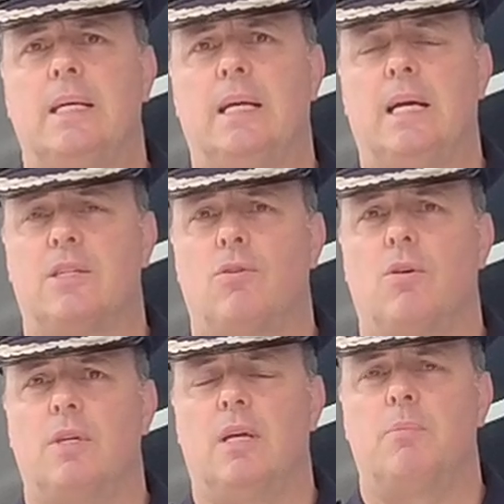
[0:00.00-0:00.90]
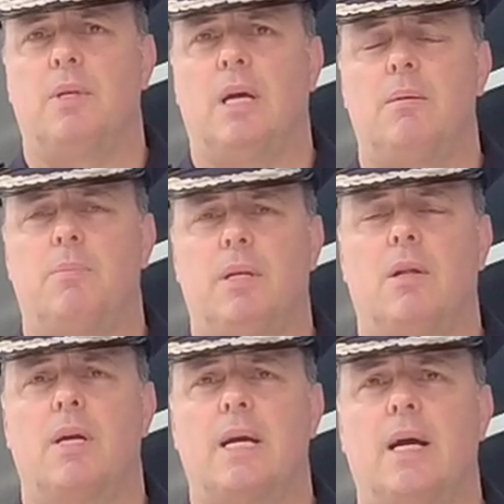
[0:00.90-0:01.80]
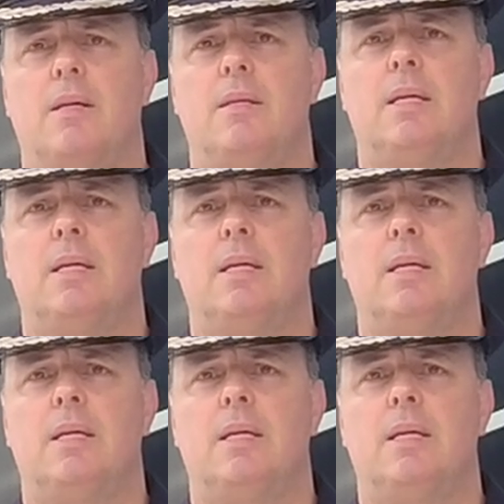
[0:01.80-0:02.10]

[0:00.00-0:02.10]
has not yet been located.